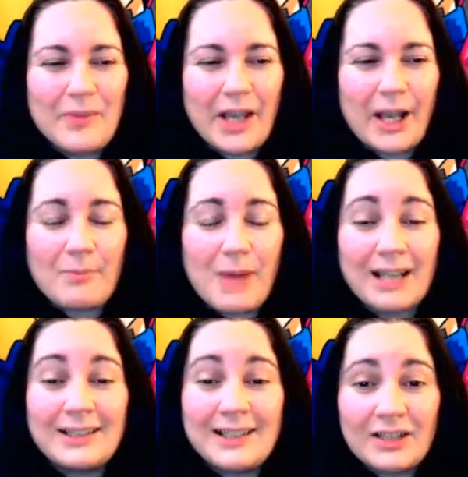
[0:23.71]

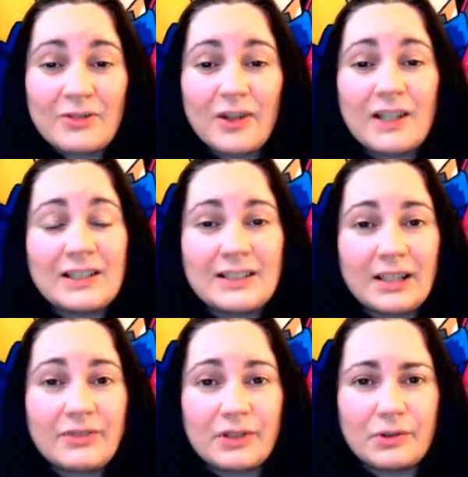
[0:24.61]
I did find it
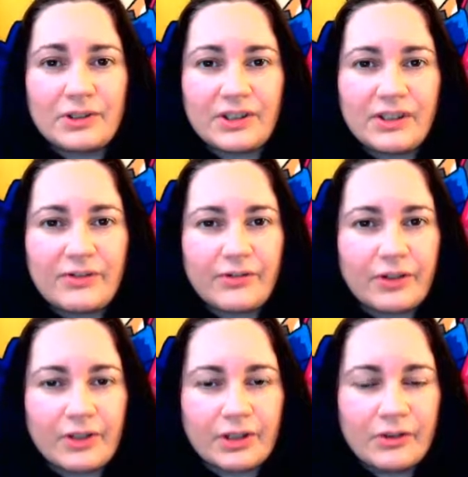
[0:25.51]
difficult to read
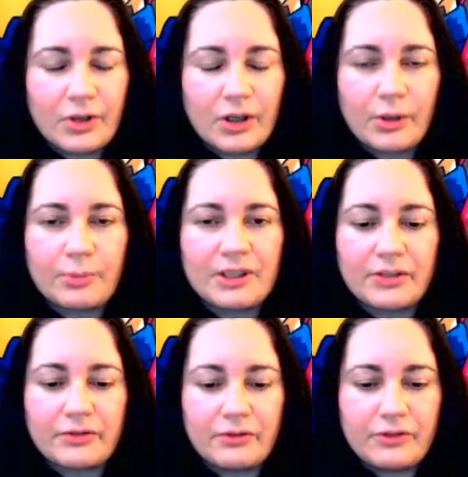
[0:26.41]
for a couple of
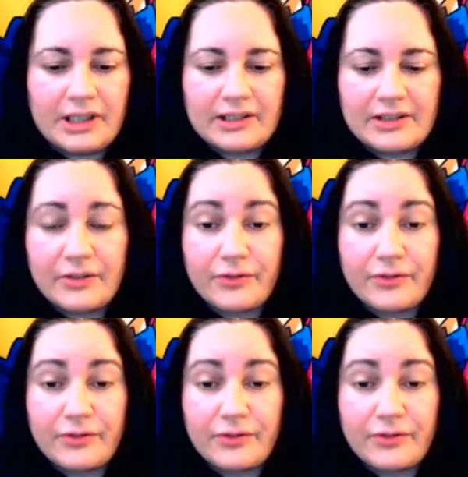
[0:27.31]
different reasons.